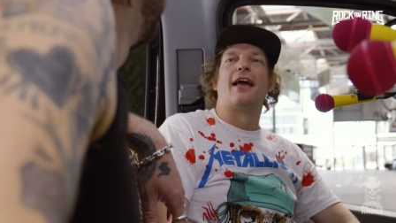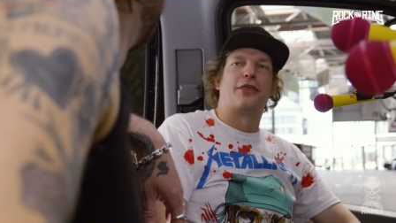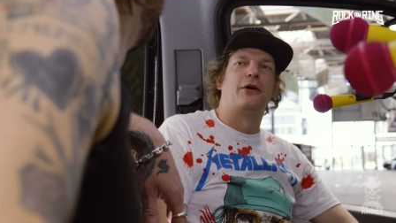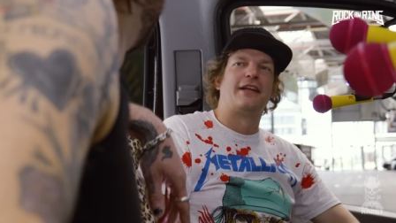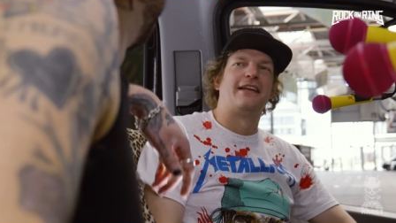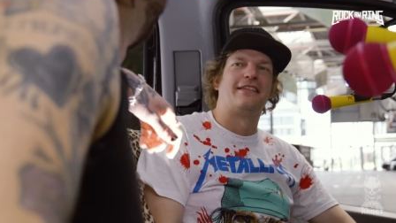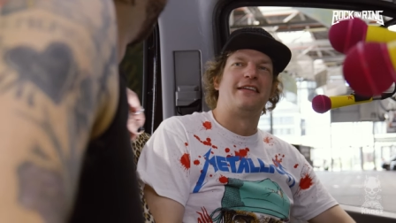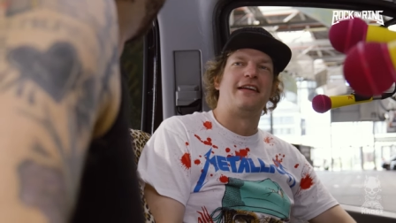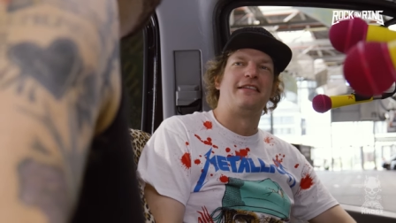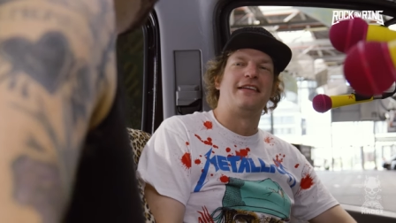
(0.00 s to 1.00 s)
I thought that this
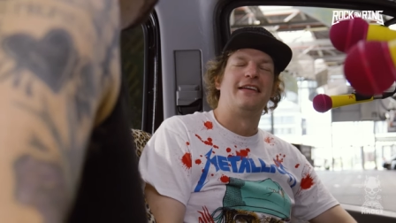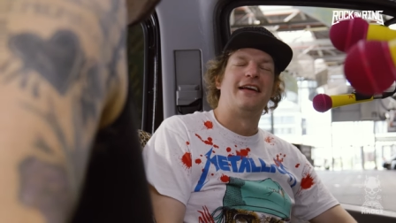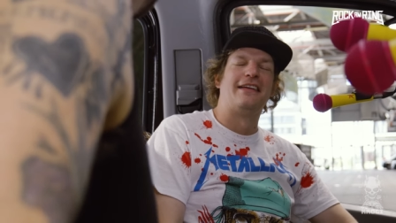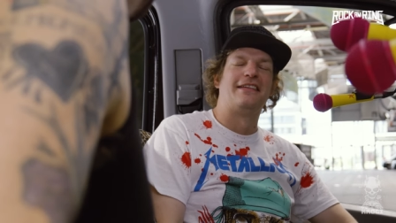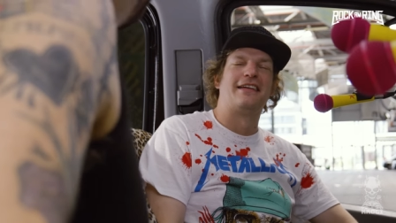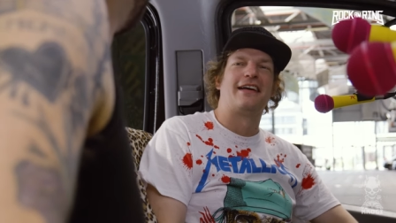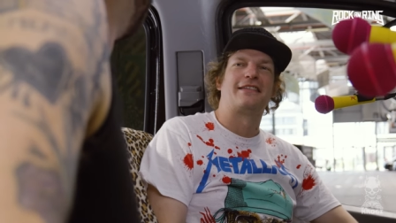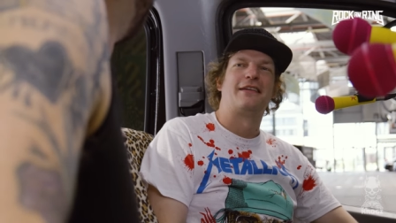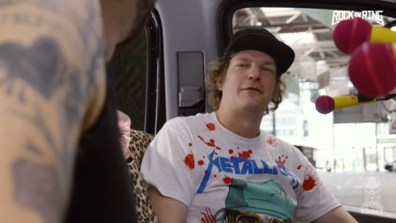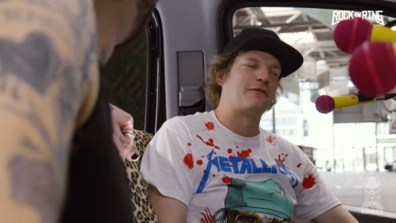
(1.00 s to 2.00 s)
is an easy, easy yeah. task.